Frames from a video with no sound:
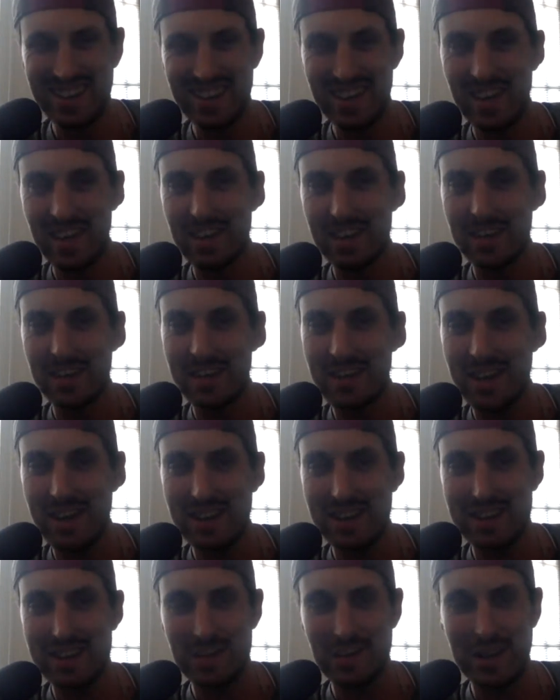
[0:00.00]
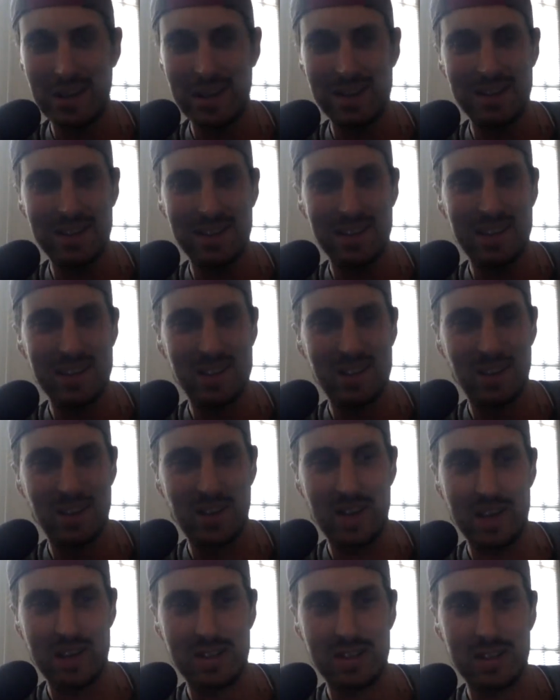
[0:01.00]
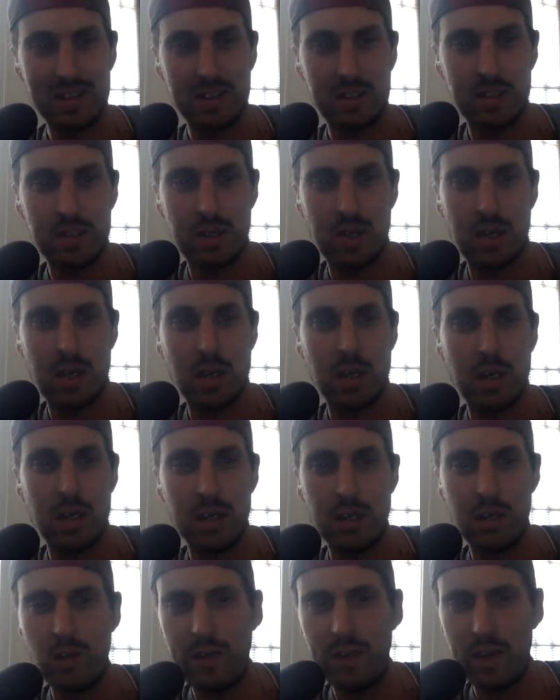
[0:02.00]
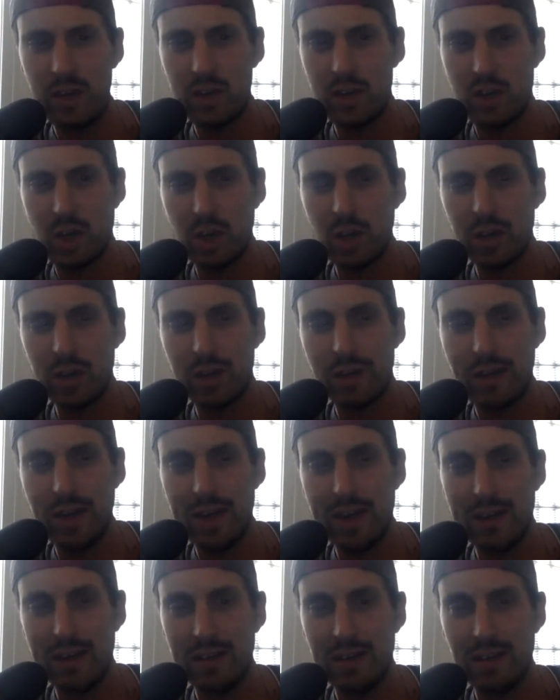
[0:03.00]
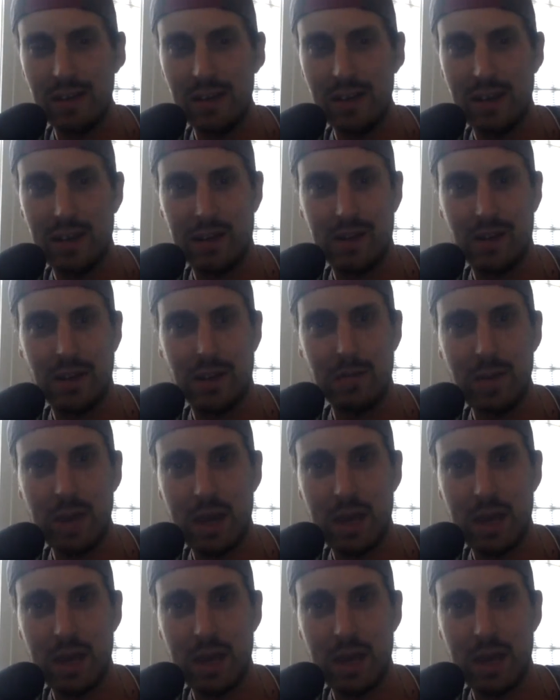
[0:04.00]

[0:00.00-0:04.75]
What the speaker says: Nice, man. That's great. You finished early, right? You didn't have to like make up a